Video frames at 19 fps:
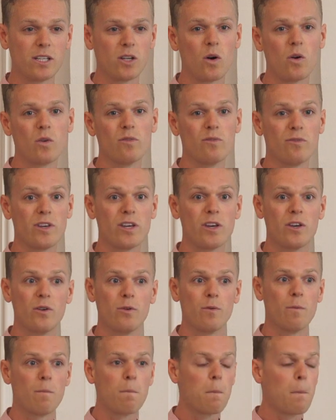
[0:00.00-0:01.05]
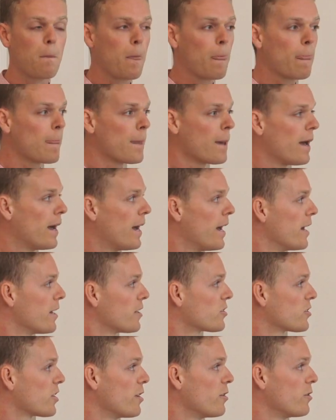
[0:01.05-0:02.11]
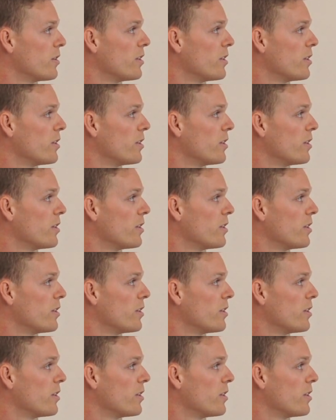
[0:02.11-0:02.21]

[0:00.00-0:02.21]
long view so